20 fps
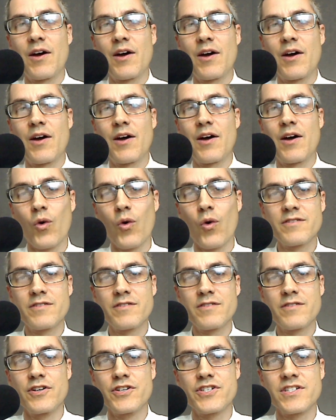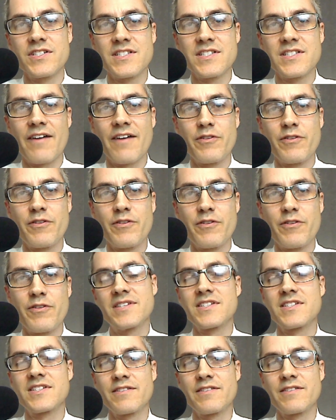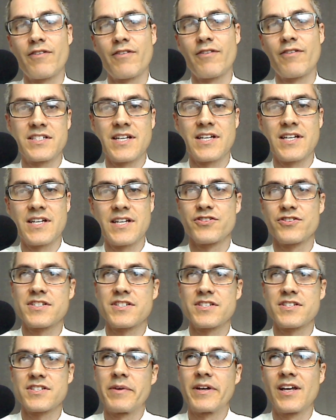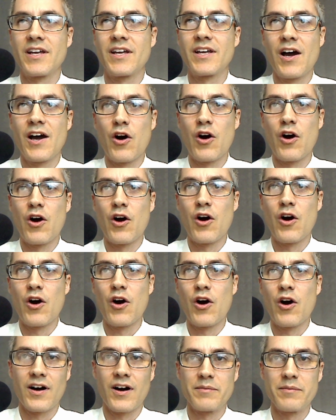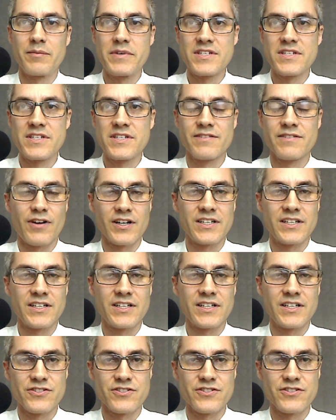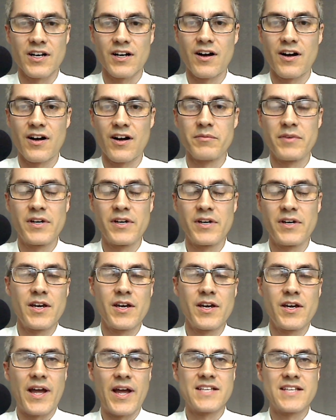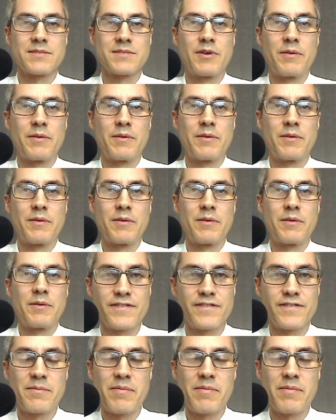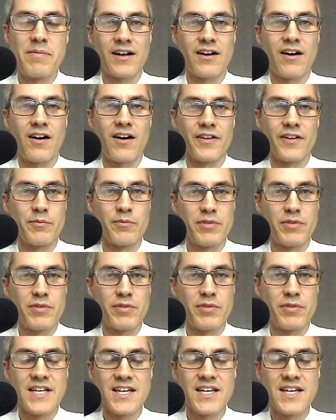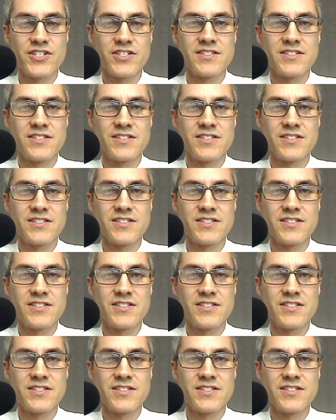recorded versions of the Business of Architecture Summit over on businessofarchitecture.com. We had some amazing feedback on the presentations,